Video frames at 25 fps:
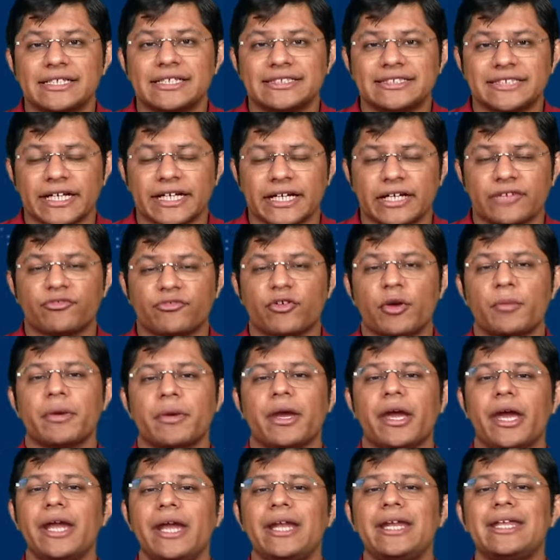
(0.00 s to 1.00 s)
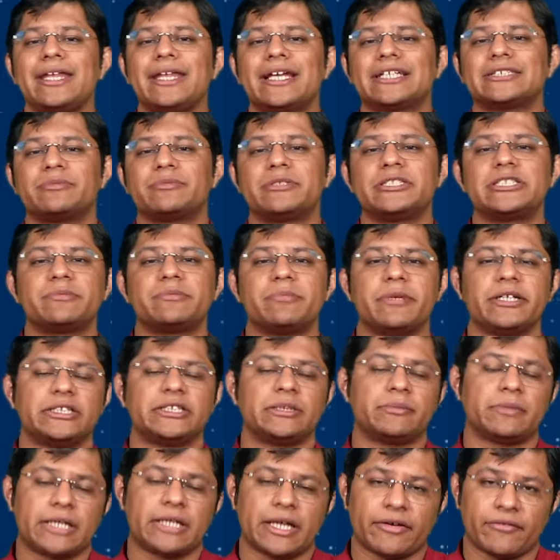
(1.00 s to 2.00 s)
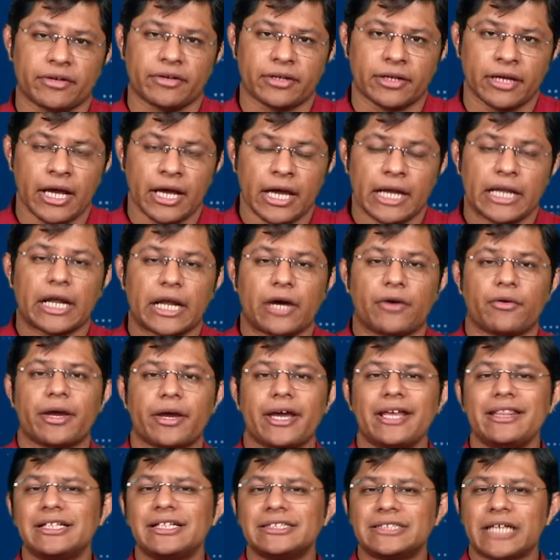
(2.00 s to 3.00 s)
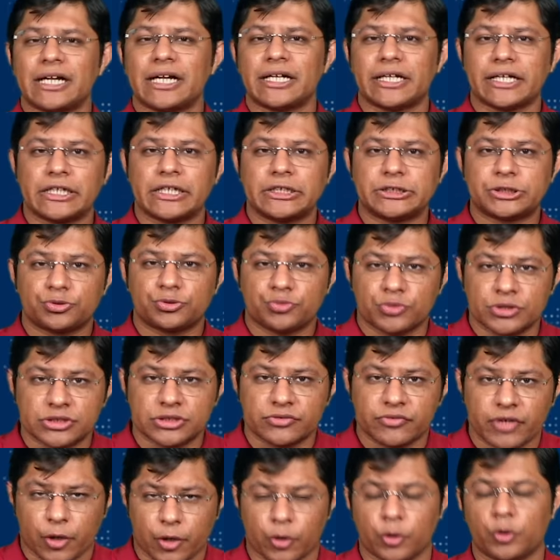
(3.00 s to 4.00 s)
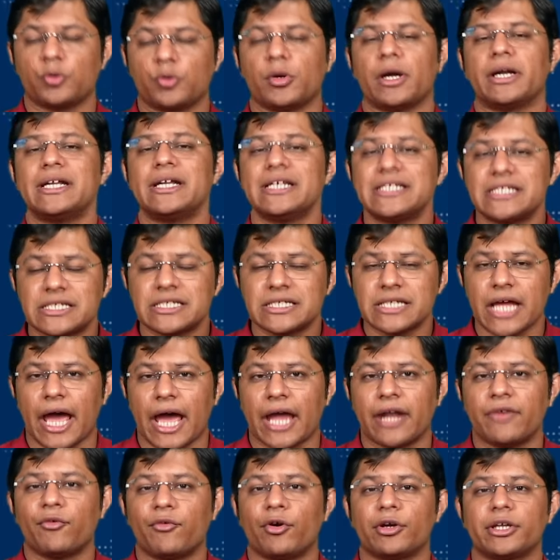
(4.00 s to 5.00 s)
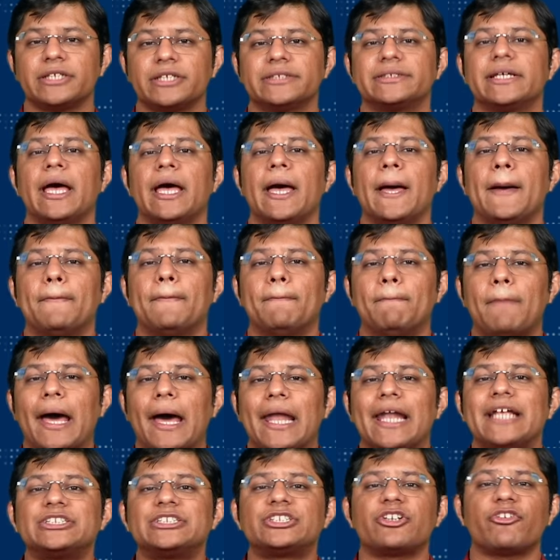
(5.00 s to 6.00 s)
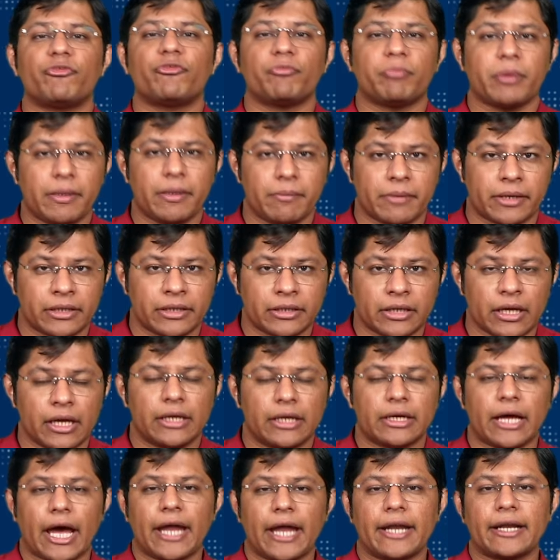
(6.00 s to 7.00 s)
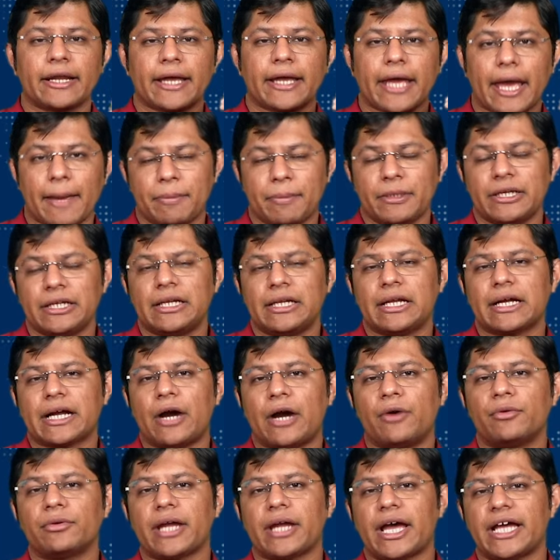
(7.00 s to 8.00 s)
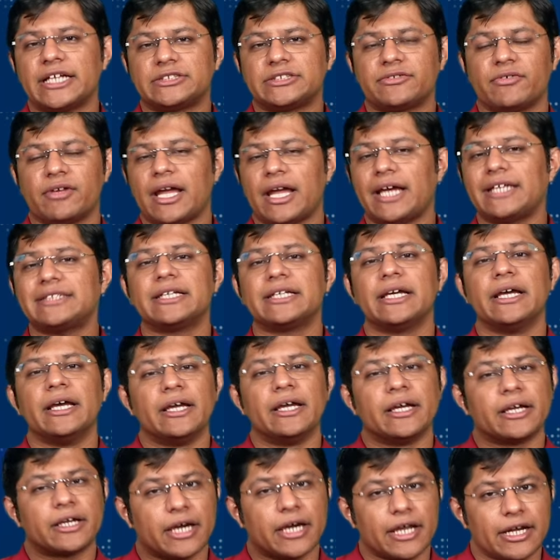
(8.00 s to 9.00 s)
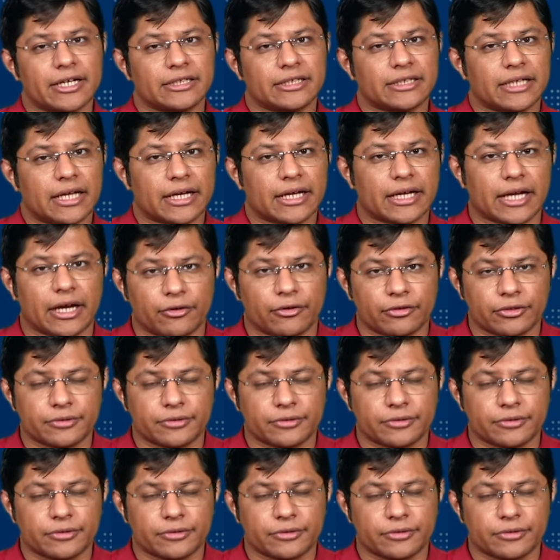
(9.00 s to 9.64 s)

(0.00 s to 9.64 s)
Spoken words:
is taken from Indian Express, page number 11. Now, in this article, students, we are going to understand what is balance of payment and capital account as well as current account.